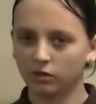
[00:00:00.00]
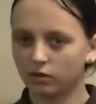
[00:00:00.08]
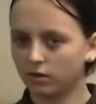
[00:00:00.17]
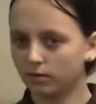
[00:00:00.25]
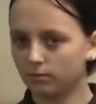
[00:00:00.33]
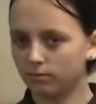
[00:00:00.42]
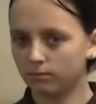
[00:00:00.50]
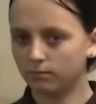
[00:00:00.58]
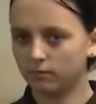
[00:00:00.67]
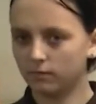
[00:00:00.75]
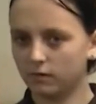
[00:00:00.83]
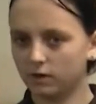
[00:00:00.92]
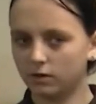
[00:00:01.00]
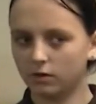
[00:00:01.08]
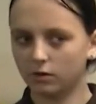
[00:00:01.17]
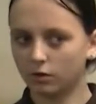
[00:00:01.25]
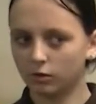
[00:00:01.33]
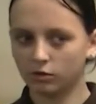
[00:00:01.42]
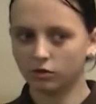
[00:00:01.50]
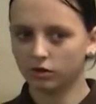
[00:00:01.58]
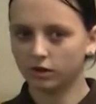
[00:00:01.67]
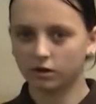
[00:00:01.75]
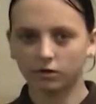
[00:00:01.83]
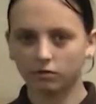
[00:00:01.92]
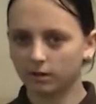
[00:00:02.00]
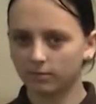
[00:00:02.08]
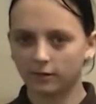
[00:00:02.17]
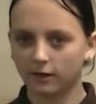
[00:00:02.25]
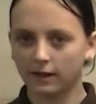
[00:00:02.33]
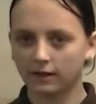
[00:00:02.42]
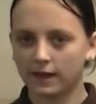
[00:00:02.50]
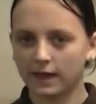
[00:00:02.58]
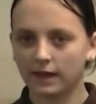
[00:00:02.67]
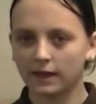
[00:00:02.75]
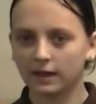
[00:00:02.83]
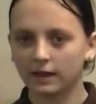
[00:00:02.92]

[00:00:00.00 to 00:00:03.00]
the ocean or something like that.